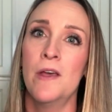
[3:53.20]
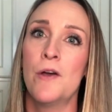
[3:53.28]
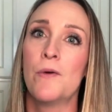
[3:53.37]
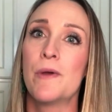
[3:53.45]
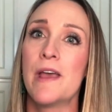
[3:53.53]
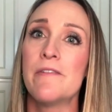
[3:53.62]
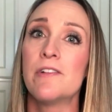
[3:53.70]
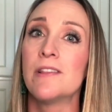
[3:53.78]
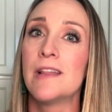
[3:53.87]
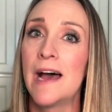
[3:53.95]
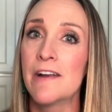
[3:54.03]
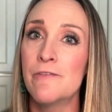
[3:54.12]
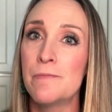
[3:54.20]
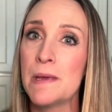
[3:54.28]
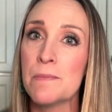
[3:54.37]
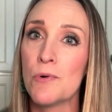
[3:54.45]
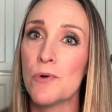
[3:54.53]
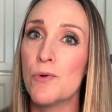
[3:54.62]
We have a lot of
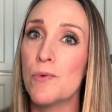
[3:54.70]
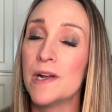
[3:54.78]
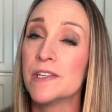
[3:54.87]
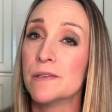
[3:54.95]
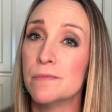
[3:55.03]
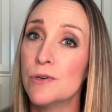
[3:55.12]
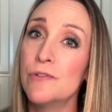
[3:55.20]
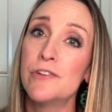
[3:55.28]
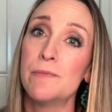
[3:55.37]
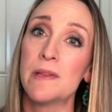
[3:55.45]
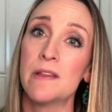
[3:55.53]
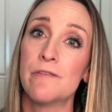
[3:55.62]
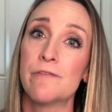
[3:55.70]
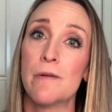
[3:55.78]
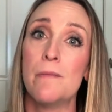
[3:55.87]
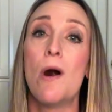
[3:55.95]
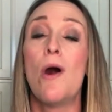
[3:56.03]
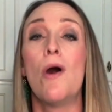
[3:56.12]
people who want to move to Midland
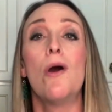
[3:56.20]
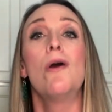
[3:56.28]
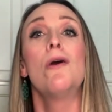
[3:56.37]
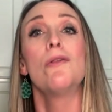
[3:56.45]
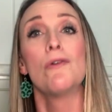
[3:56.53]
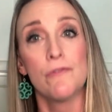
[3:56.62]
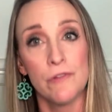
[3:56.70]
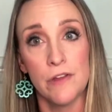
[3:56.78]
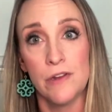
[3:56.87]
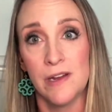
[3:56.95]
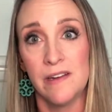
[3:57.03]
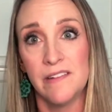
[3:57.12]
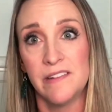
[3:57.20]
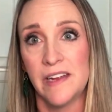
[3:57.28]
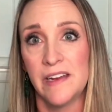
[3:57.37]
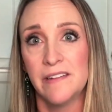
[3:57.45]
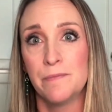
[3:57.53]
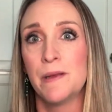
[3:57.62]
from all over the United
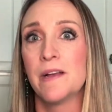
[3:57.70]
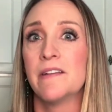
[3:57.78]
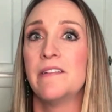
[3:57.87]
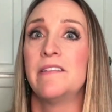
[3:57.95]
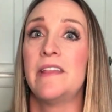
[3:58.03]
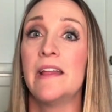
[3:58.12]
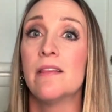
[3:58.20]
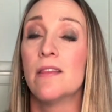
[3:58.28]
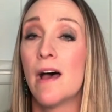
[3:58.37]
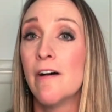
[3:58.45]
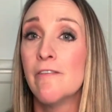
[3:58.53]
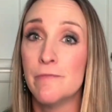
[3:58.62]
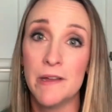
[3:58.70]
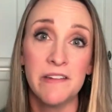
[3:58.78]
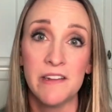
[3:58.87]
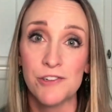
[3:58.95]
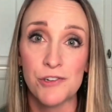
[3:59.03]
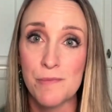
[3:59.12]
States because they love
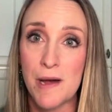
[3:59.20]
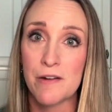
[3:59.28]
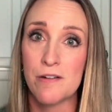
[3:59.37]
mid-century modern